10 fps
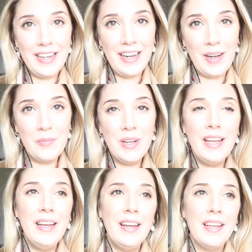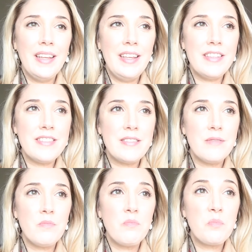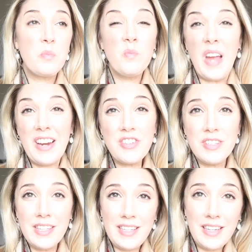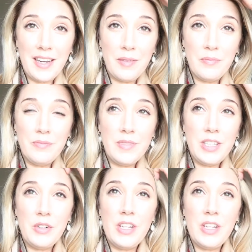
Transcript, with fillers: Um, it's Actually, um, you know,